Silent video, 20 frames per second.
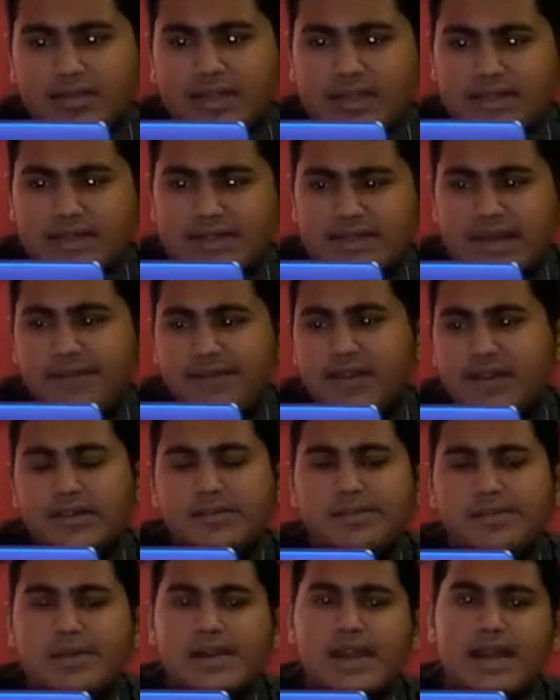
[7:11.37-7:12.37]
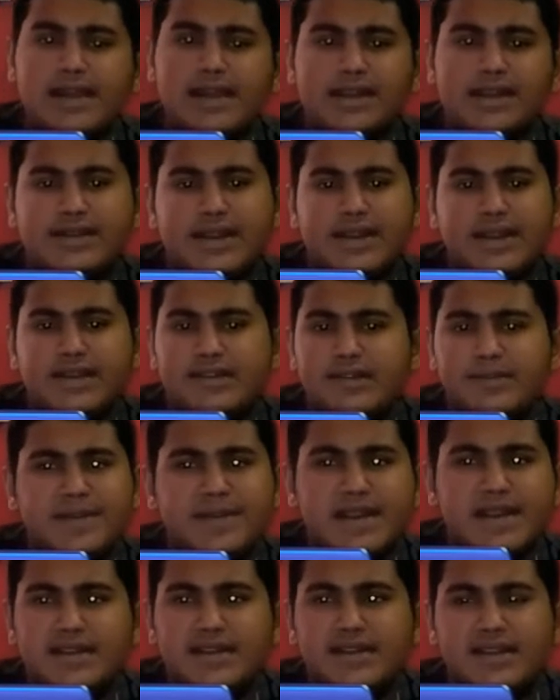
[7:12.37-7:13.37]
This 7999 and
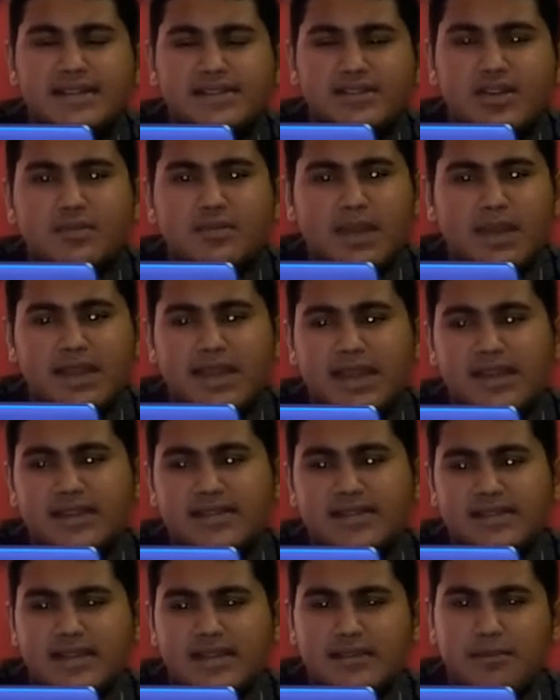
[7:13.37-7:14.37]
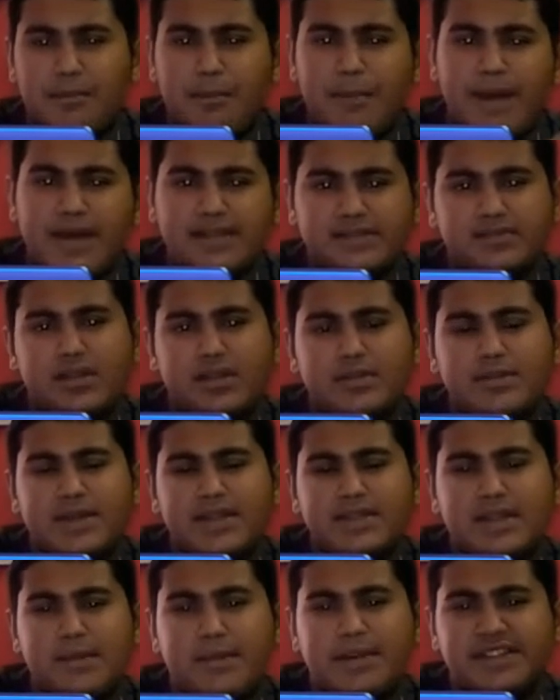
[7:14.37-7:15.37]
10999 does not make any sense. Best will be
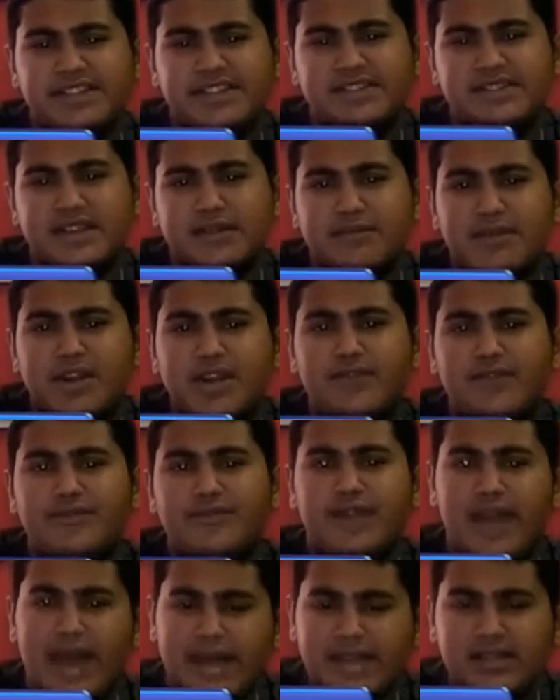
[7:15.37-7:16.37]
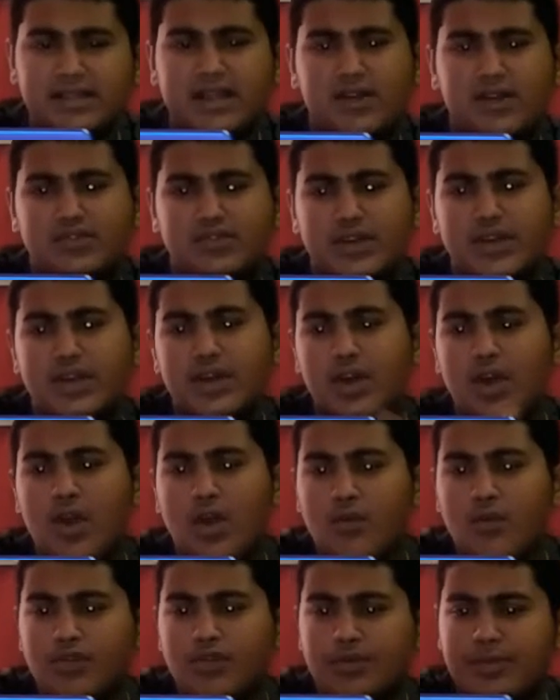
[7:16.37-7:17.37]
in the budget segment of 9,000
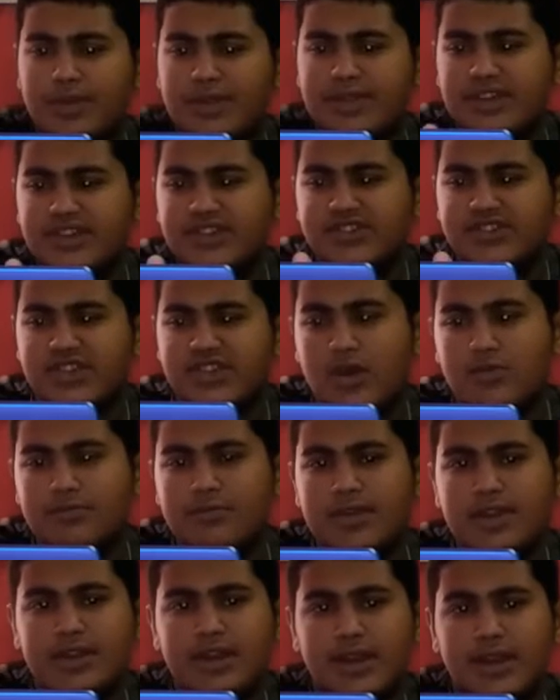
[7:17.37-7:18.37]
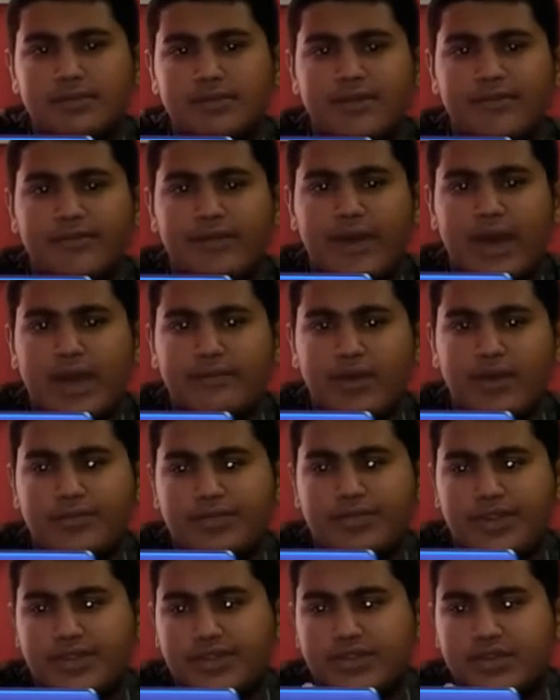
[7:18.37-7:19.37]
would be the Xiaomi Redmi 5
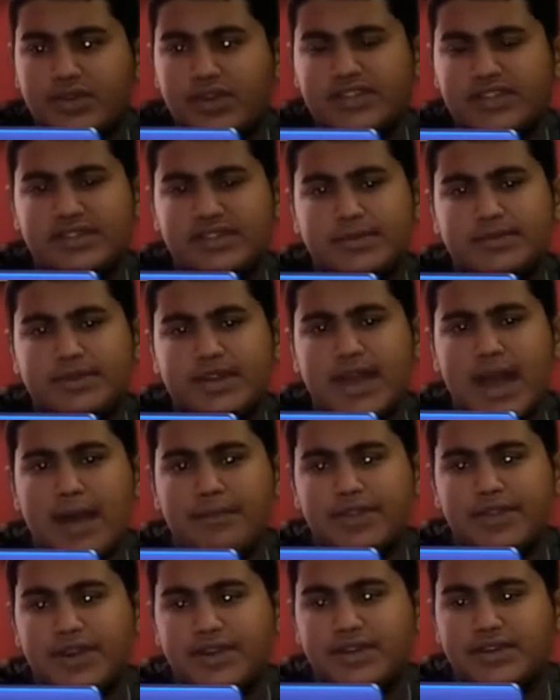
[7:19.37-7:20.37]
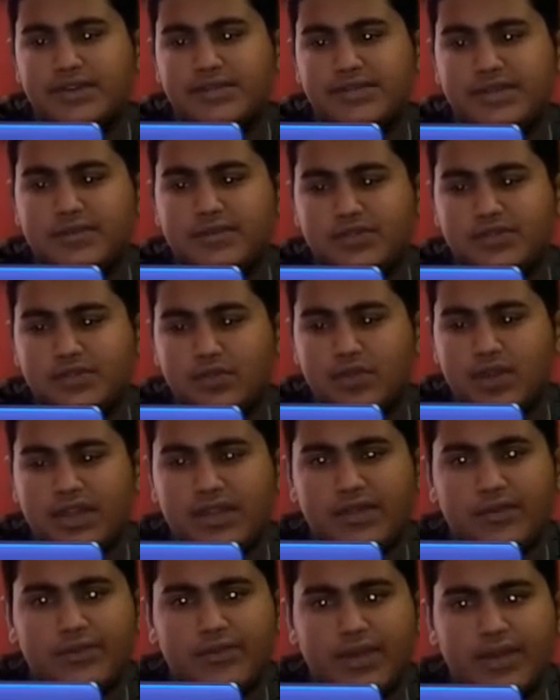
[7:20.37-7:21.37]
of the 3GB RAM, 32GB
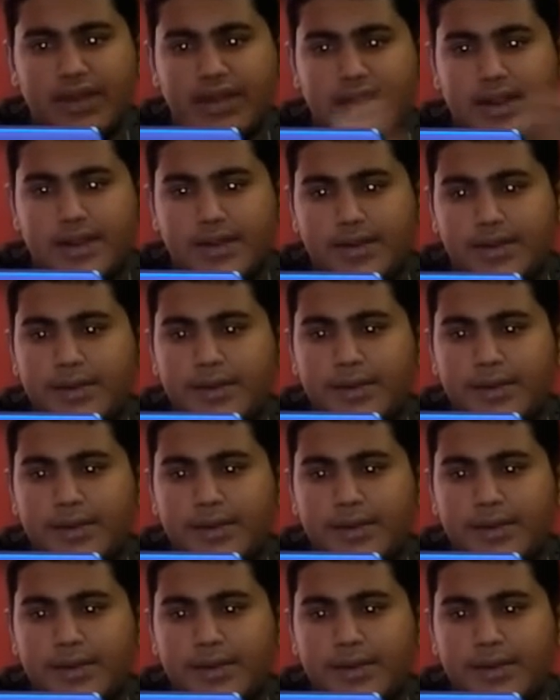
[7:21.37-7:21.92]
storage variant.